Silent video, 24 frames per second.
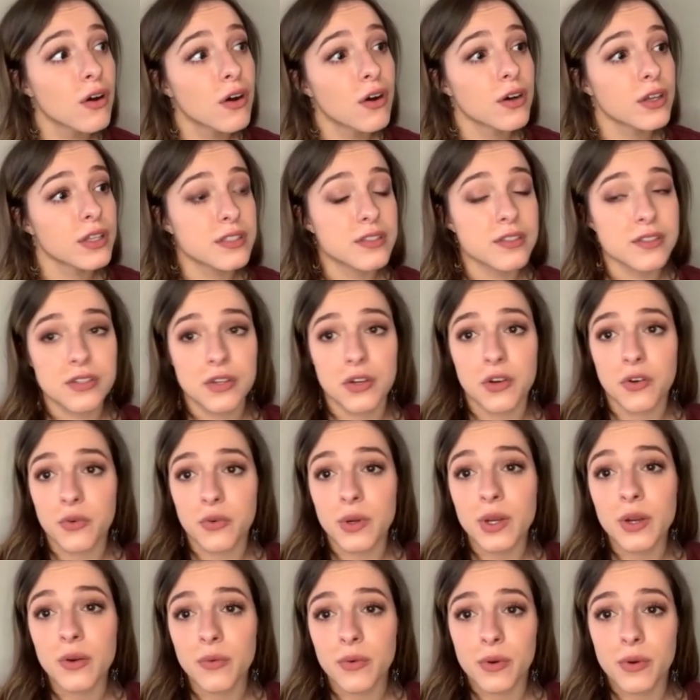this is a
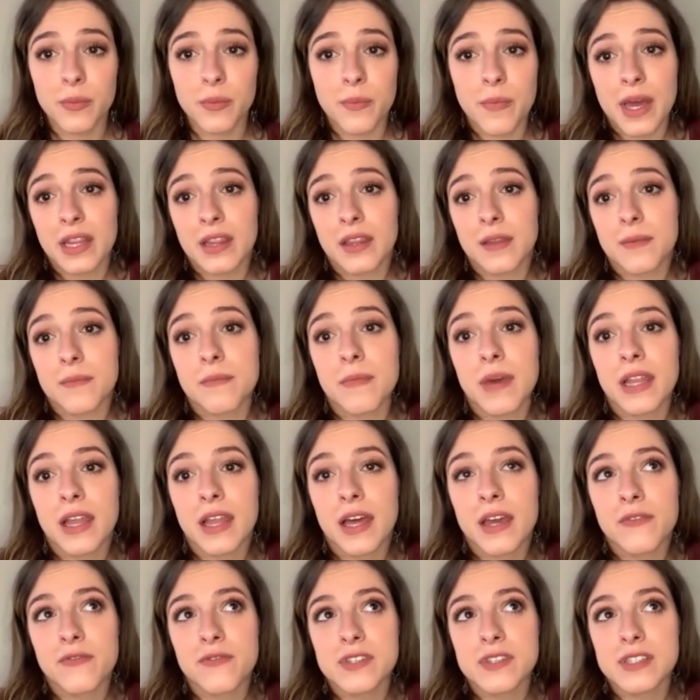career where my, my
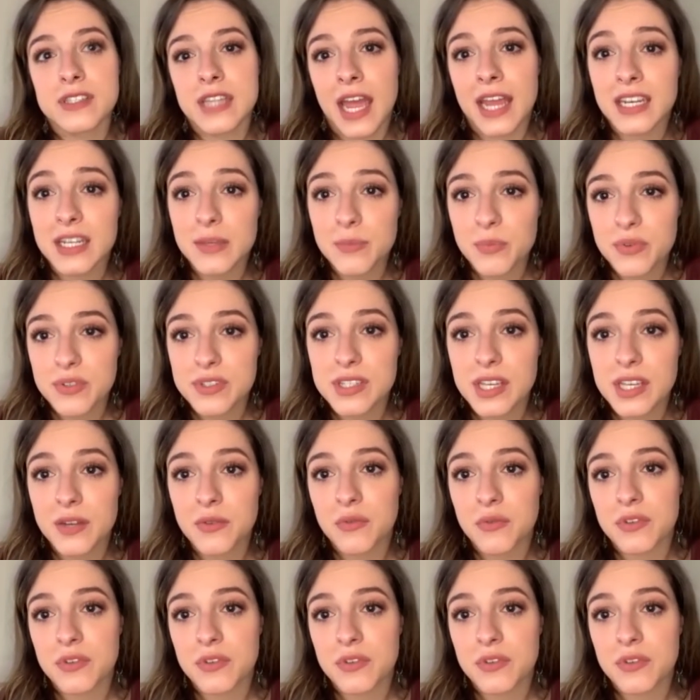life is ninety percent